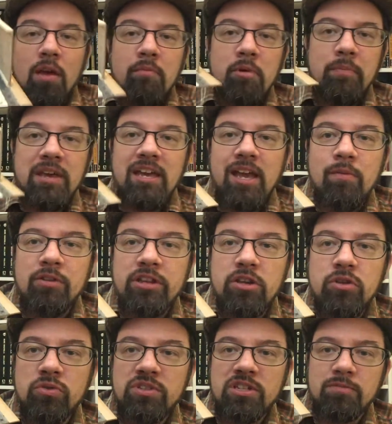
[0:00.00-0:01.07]
But being able to
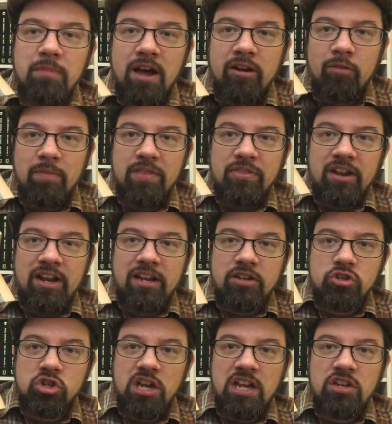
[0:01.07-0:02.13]
use this model meant that I could
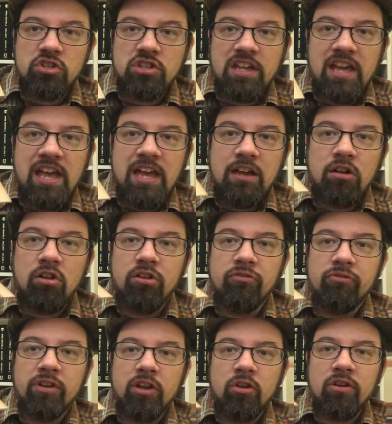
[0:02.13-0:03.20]
change the angle and
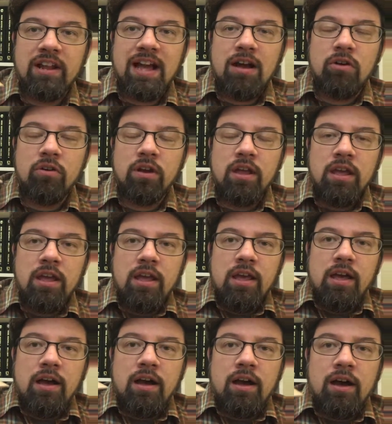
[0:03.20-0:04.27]
figure it out,
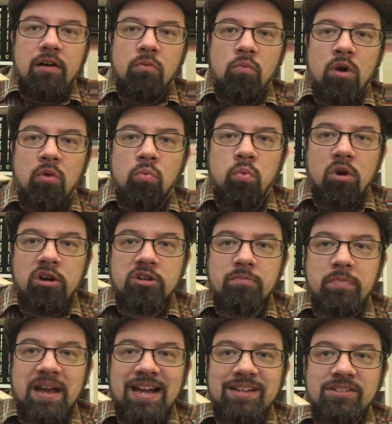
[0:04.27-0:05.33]
what worked
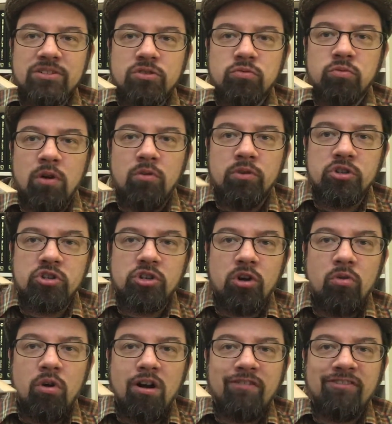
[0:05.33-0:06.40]
best, what would
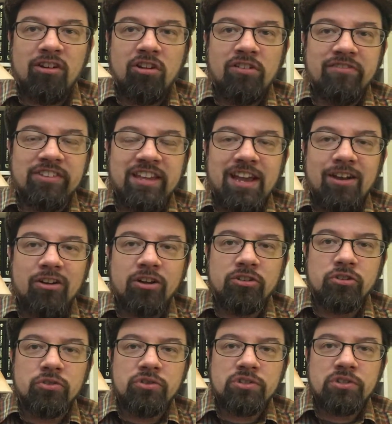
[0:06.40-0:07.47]
show off all of the
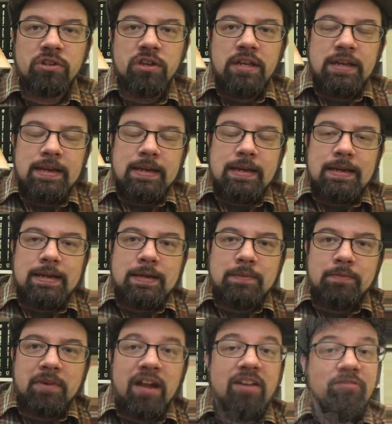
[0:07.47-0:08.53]
characters,
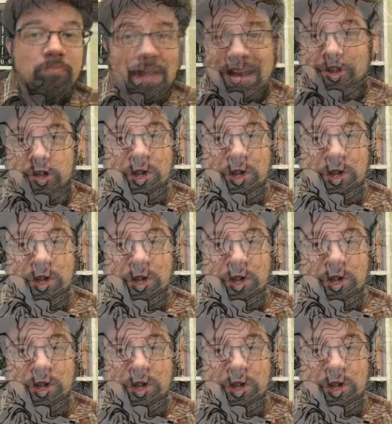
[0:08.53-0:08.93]
kind of match